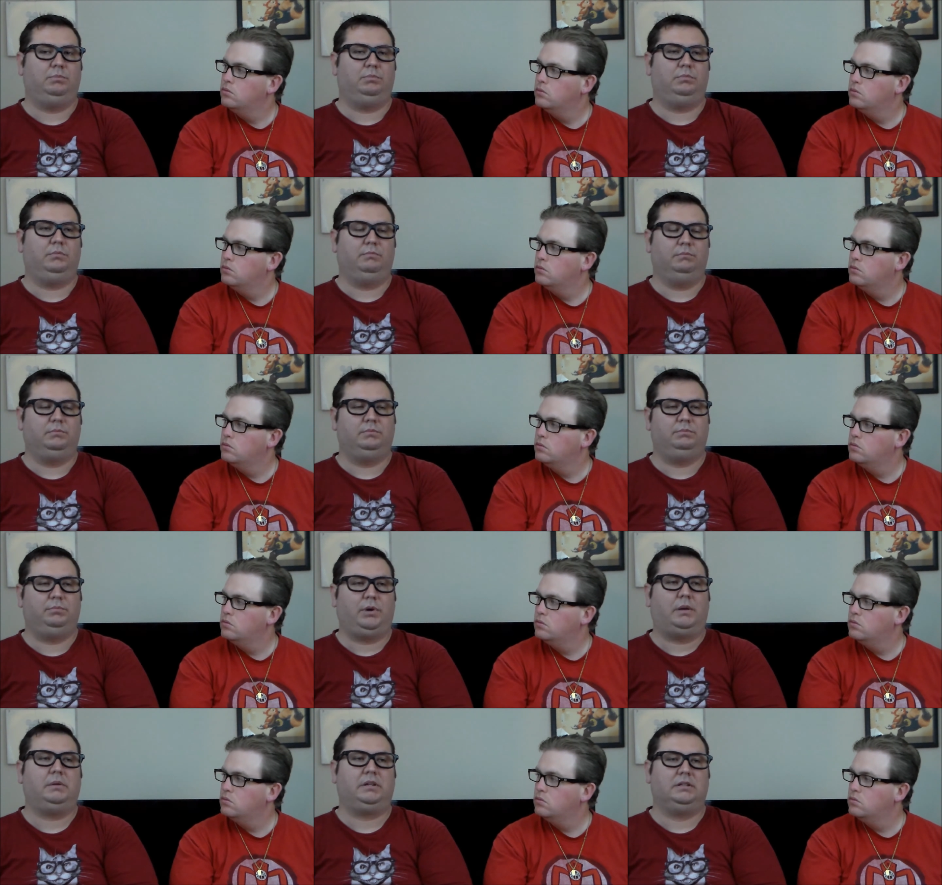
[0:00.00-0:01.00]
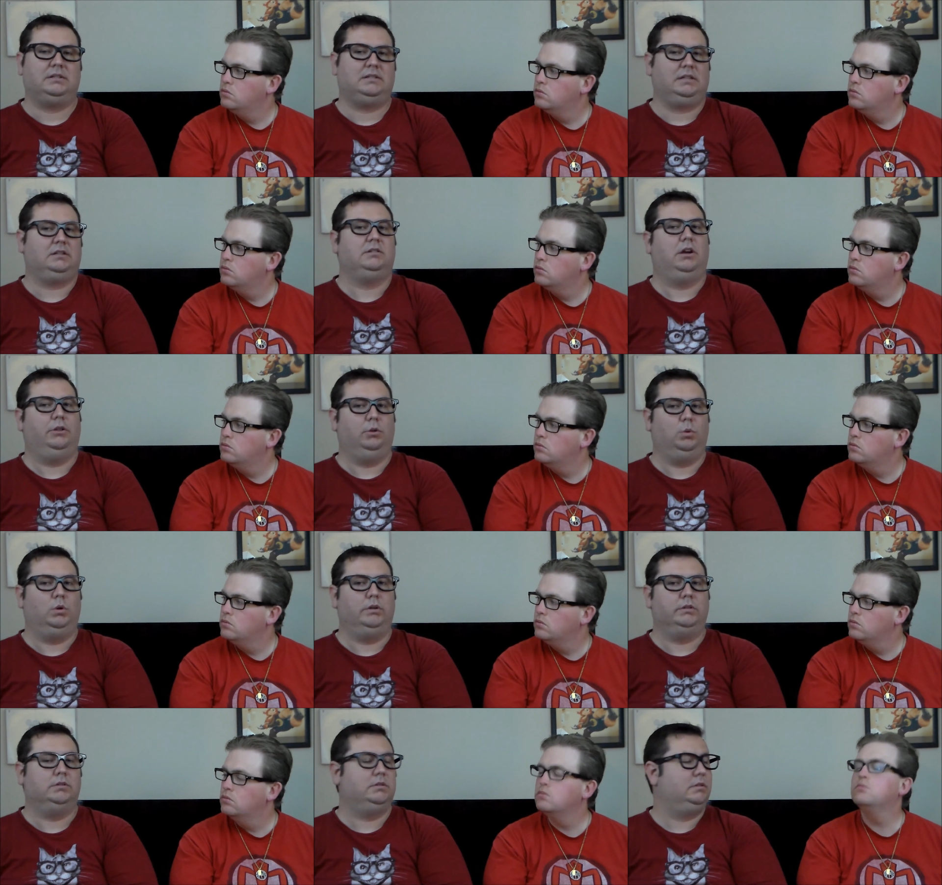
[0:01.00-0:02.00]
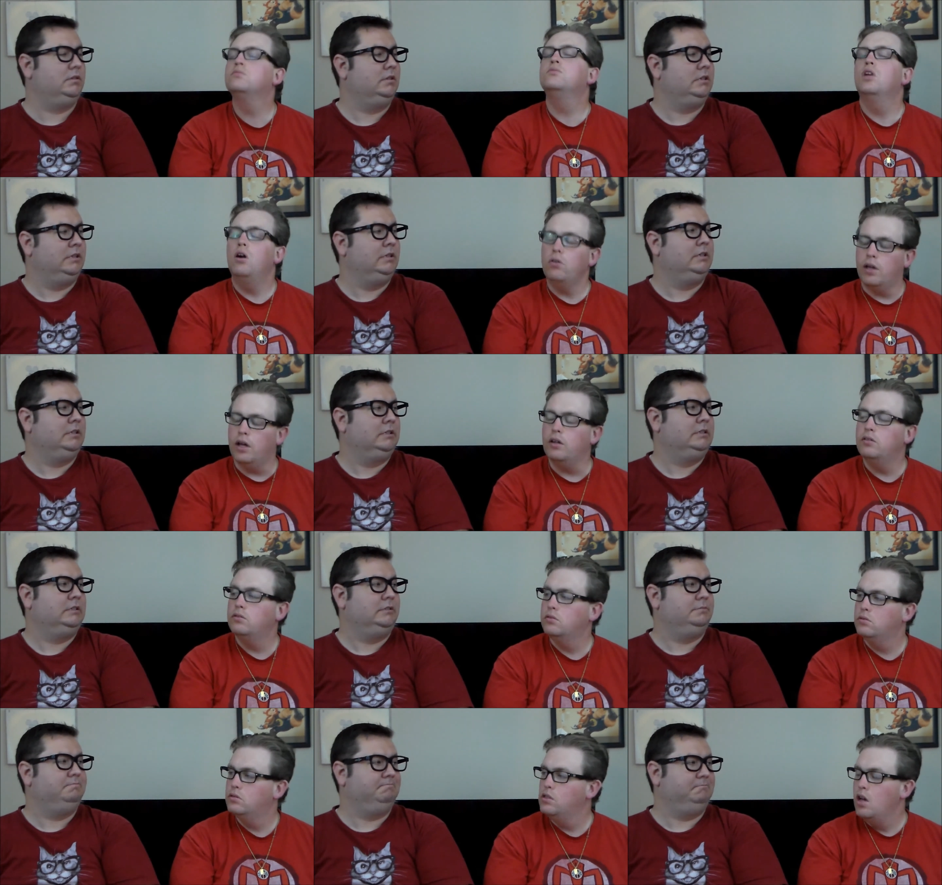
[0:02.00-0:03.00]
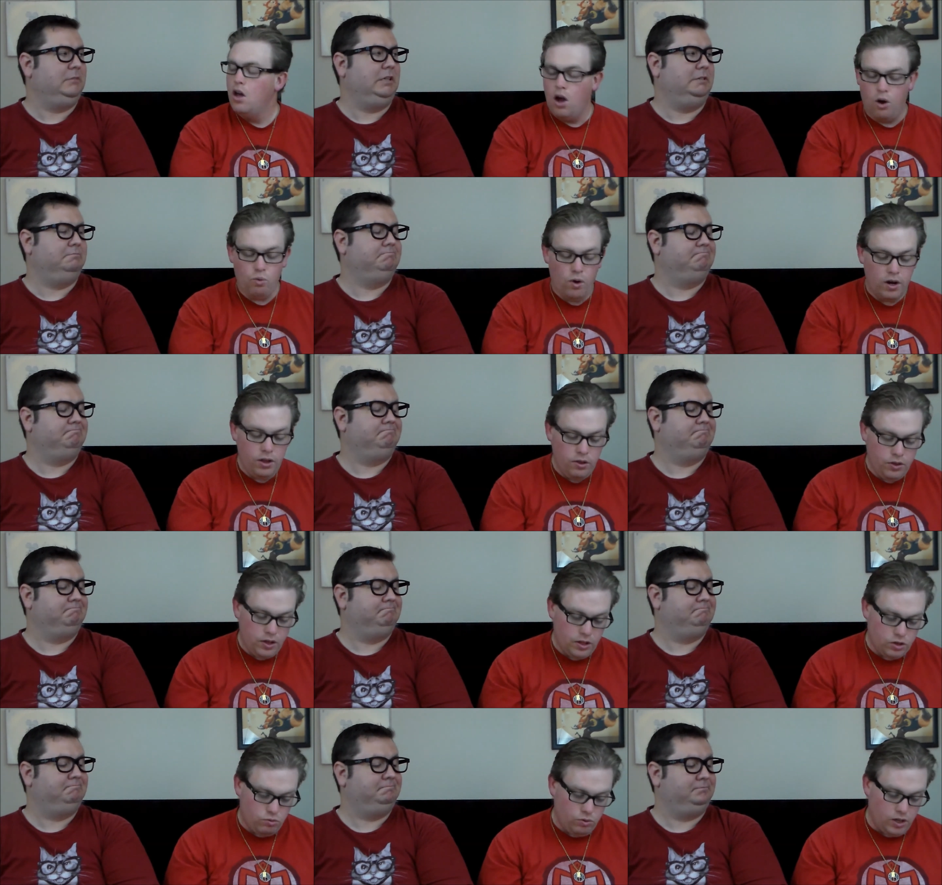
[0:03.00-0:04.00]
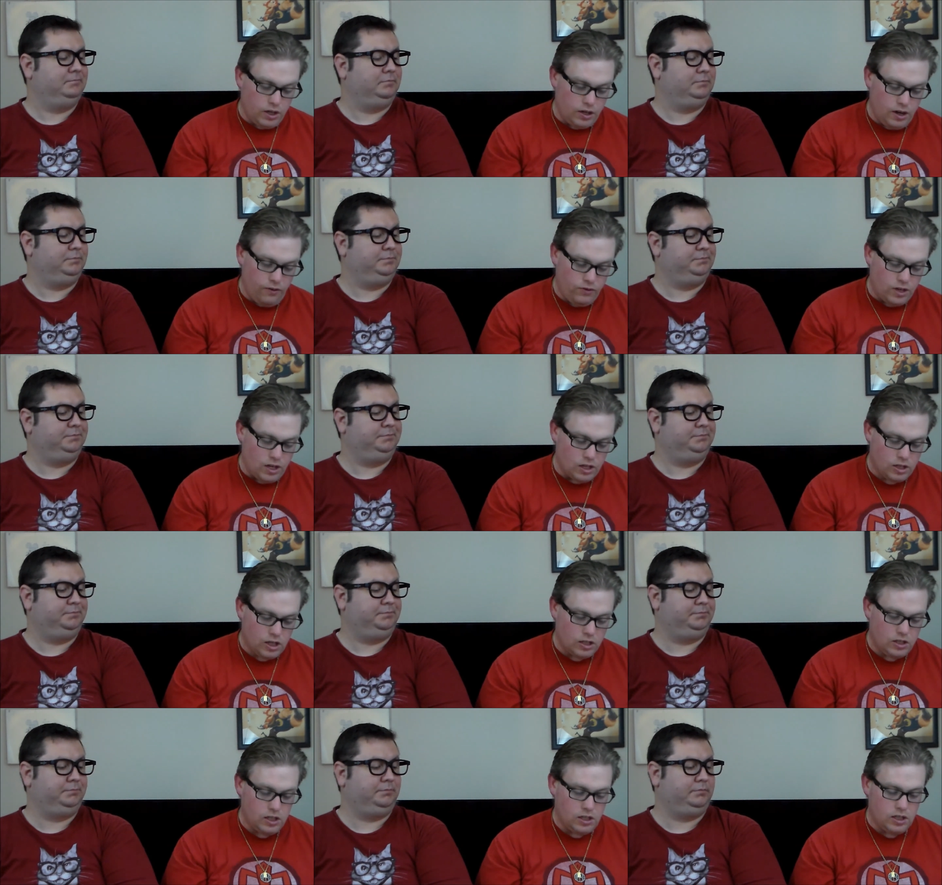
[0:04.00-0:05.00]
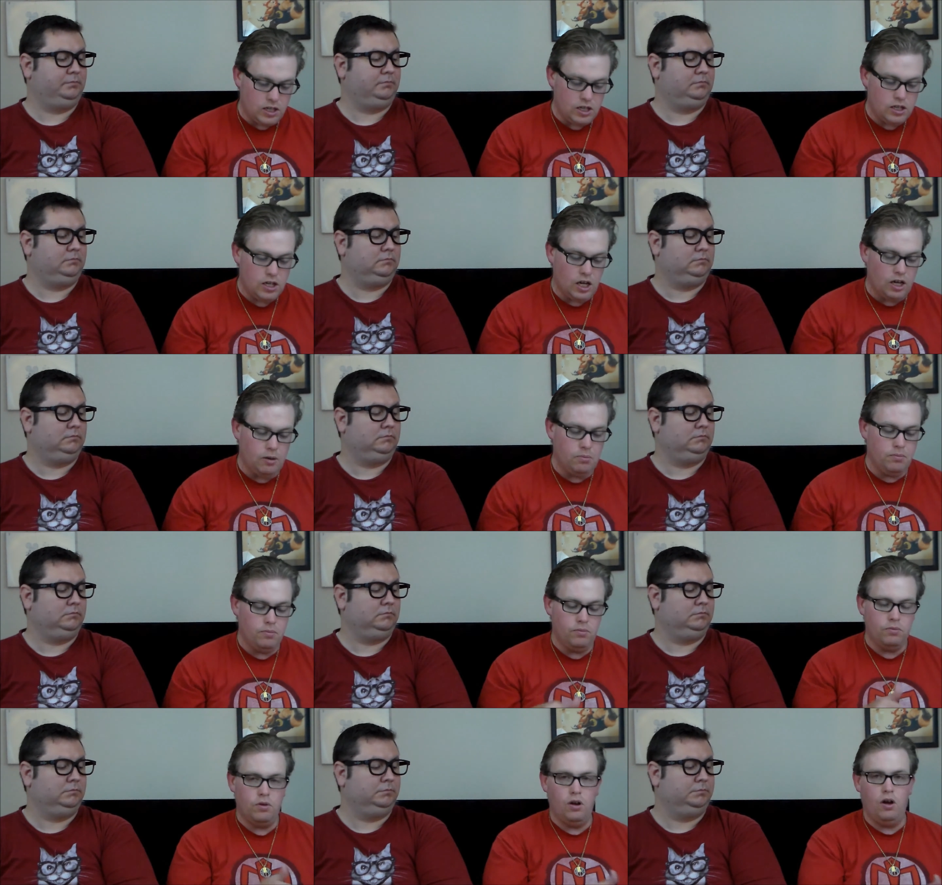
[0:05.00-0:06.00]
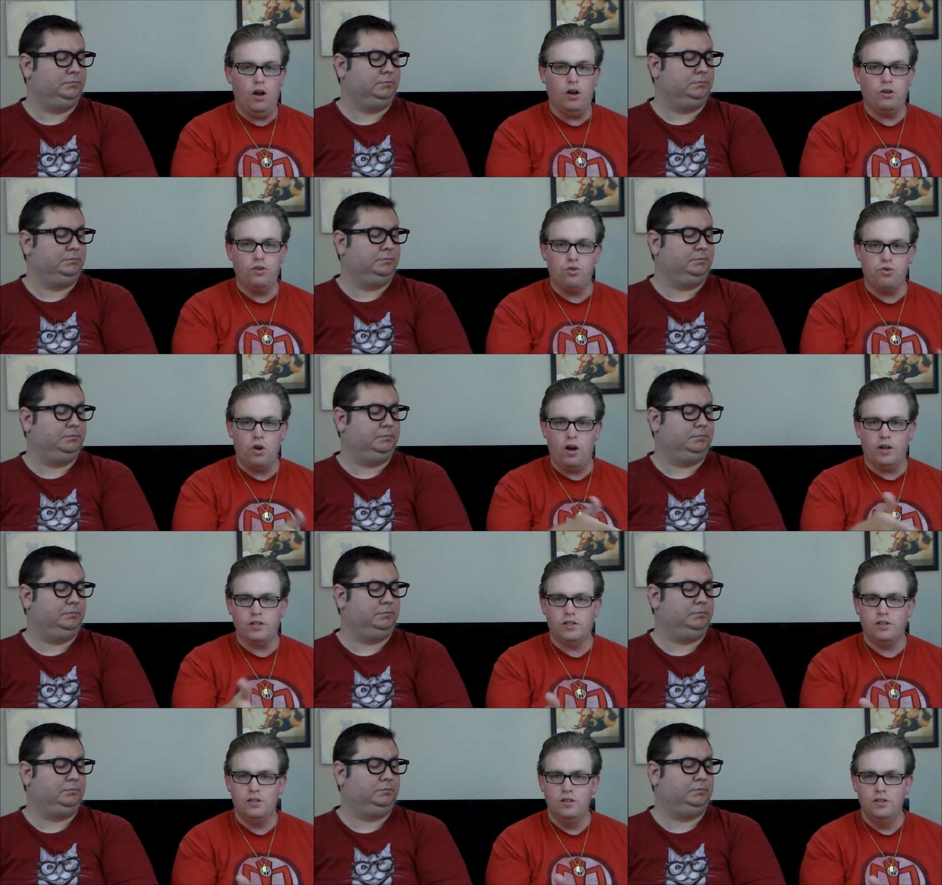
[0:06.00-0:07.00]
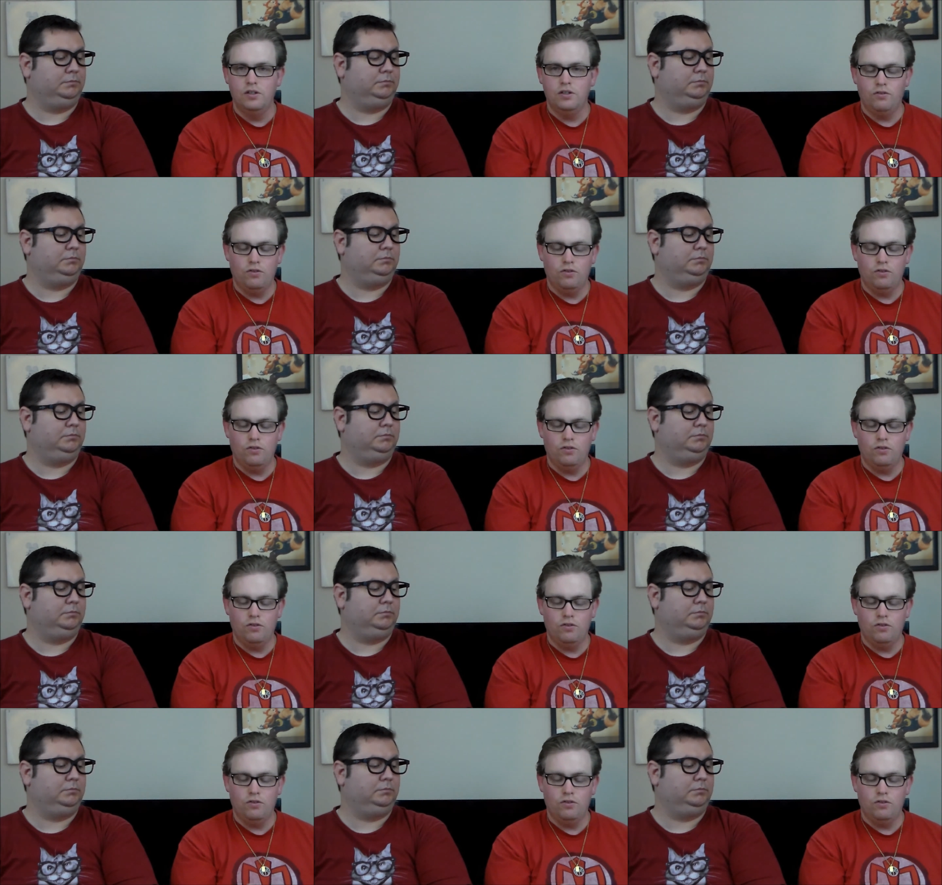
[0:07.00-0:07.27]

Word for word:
Speaker 1: mm, probably going to stick to other
Speaker 2: ones. Okay. Uh, one other thing that's really nifty is because it did come across